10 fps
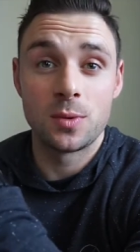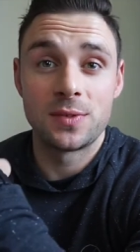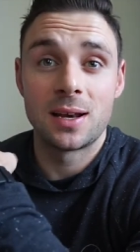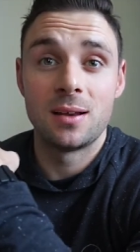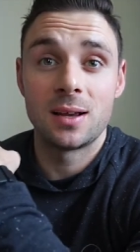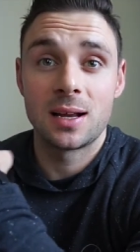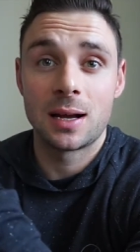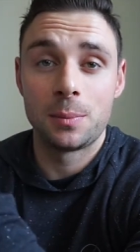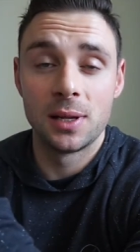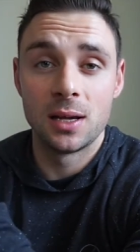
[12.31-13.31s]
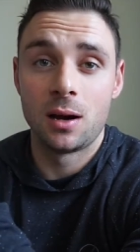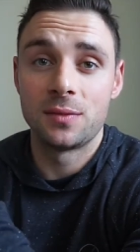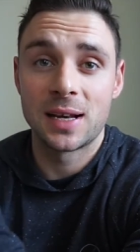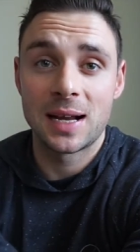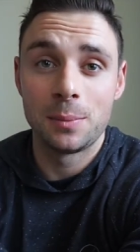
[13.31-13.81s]
We've done a couple of,
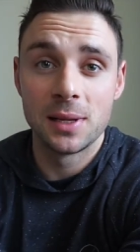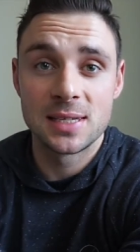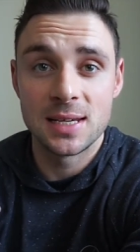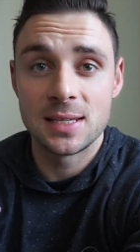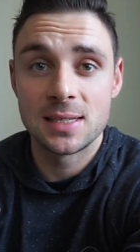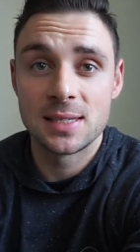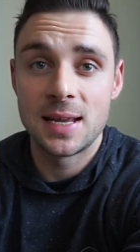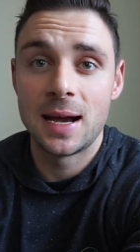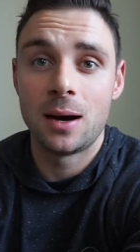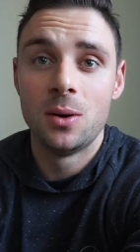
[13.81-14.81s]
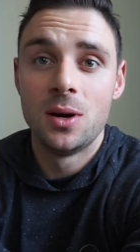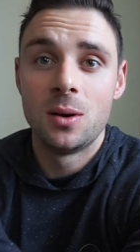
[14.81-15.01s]
I've done a couple of seasons now